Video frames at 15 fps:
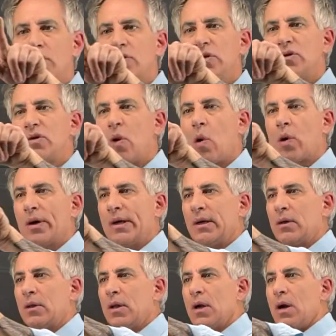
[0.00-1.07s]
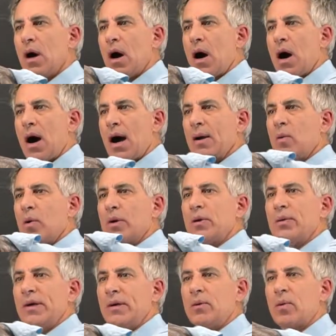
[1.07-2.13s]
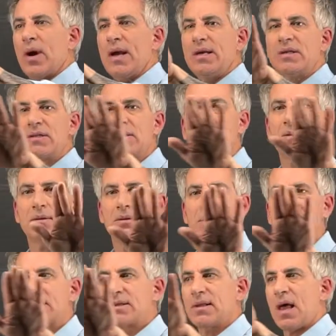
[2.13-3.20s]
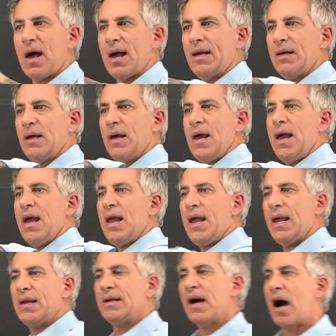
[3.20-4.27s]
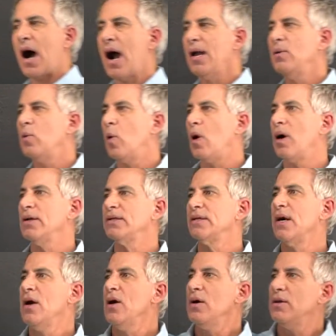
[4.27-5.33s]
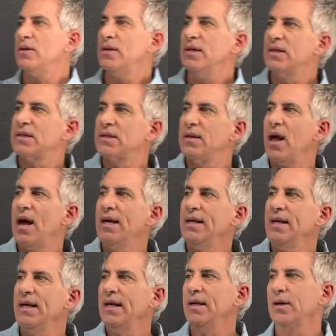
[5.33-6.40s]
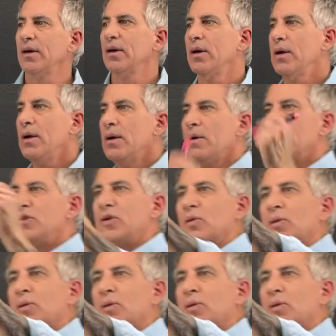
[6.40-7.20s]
tutorial, I want to erase this line, and I want this line here to